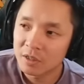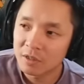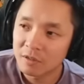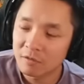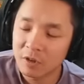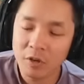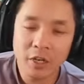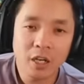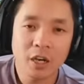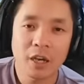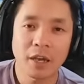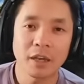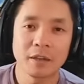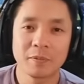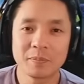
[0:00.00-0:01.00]
very
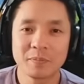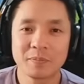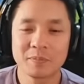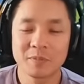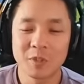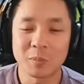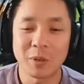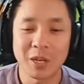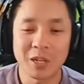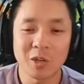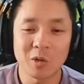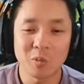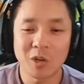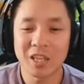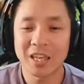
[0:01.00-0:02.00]
high, depending
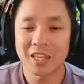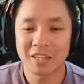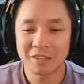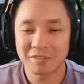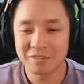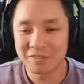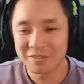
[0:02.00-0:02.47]
on where they live.